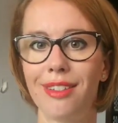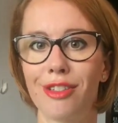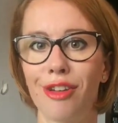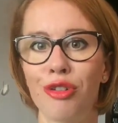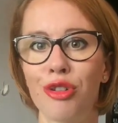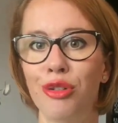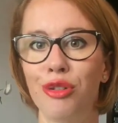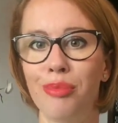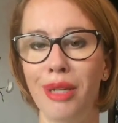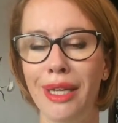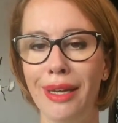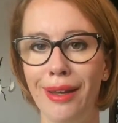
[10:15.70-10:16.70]
the
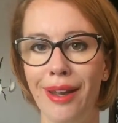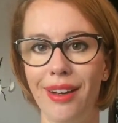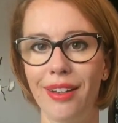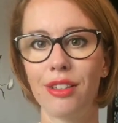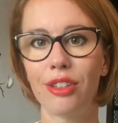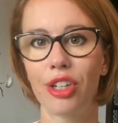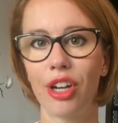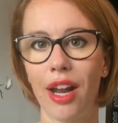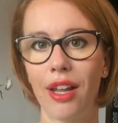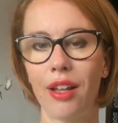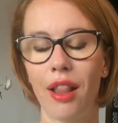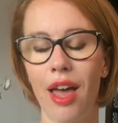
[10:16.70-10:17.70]
social media and
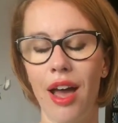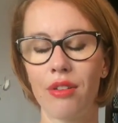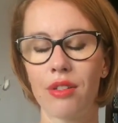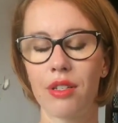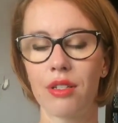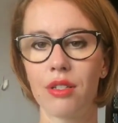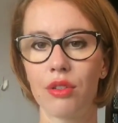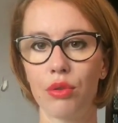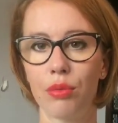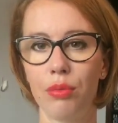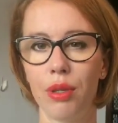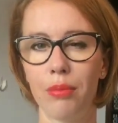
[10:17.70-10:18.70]
internet allows us
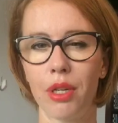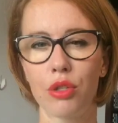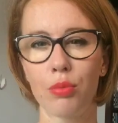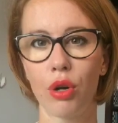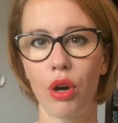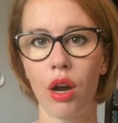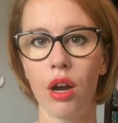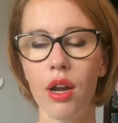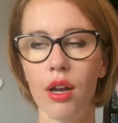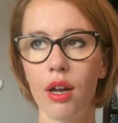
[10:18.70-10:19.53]
to be much more